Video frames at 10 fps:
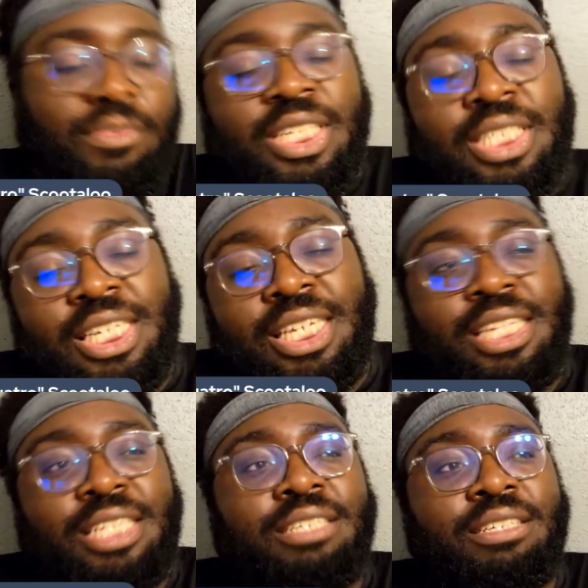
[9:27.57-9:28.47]
She
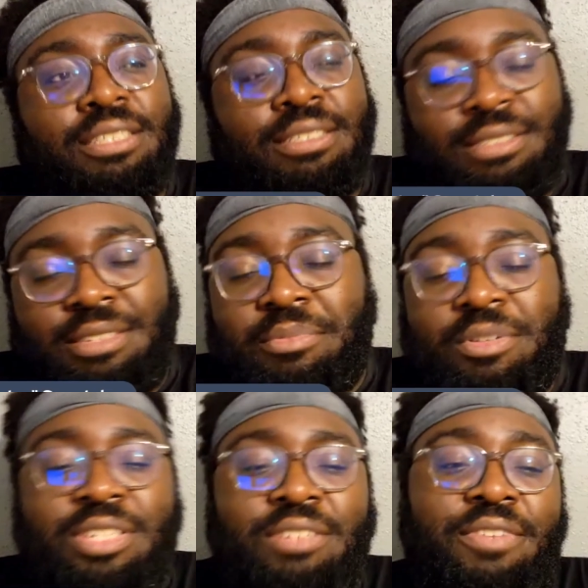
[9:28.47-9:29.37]
gets a
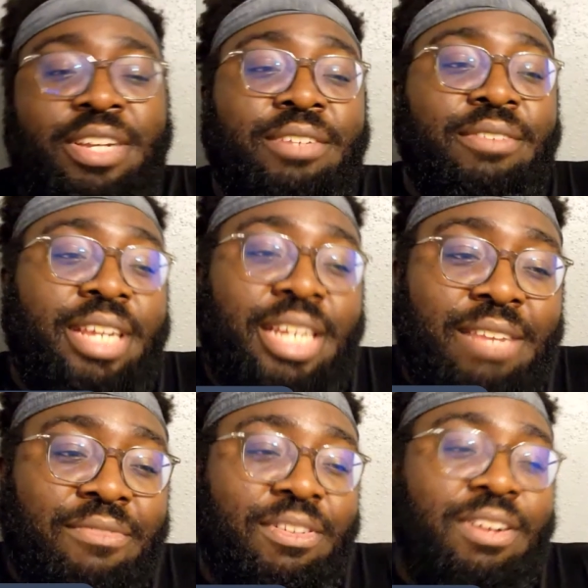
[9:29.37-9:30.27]
impressive victory, and
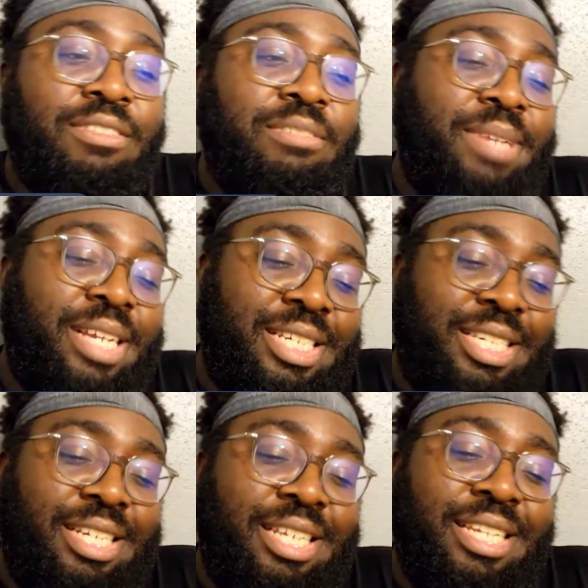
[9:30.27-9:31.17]
that frog splash
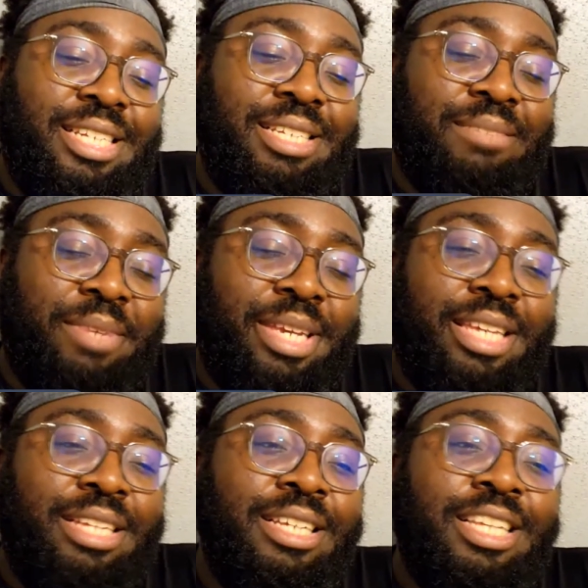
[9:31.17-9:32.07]
she did to
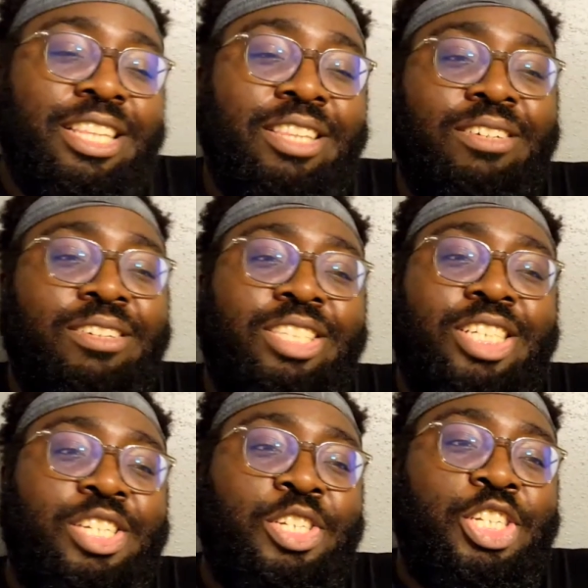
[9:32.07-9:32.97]
win looked
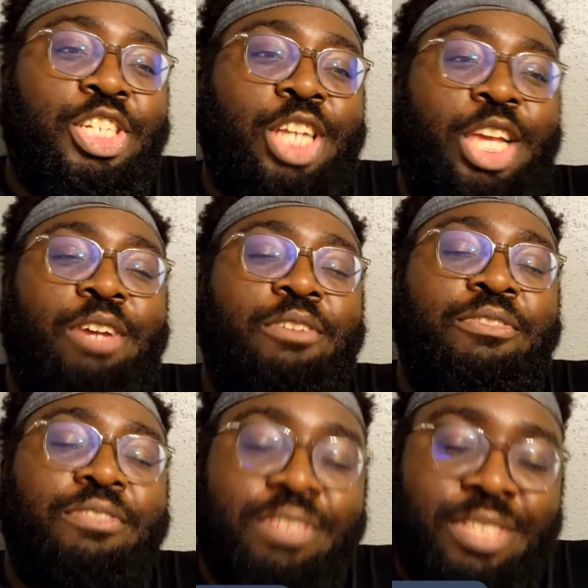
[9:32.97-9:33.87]
just stiff.
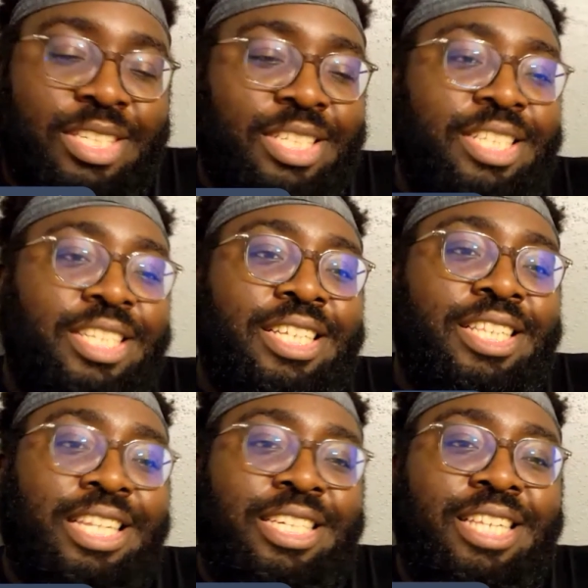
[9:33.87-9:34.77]

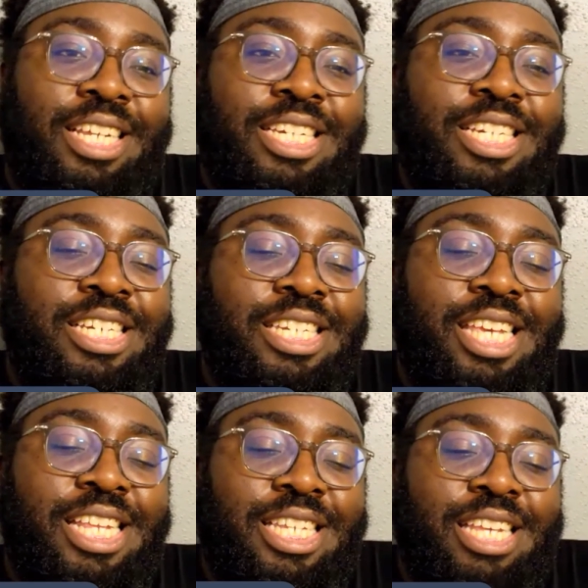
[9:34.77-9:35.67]
She just
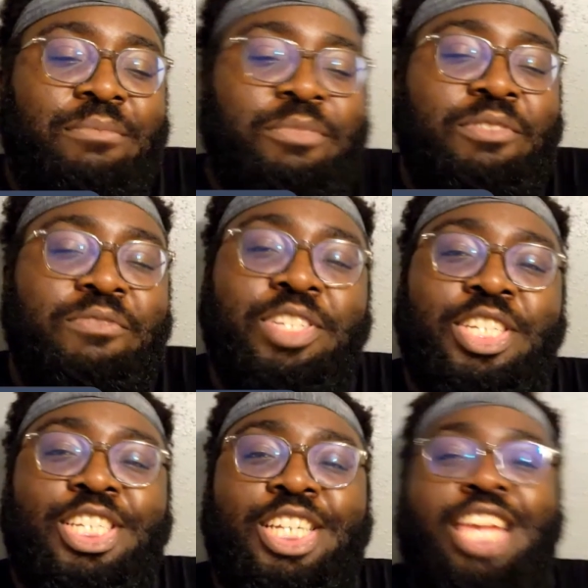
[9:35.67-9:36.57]
hits that move
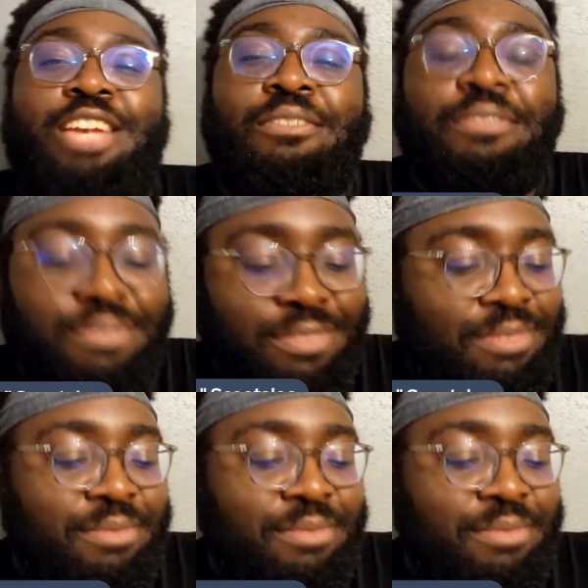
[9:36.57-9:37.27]
stiff.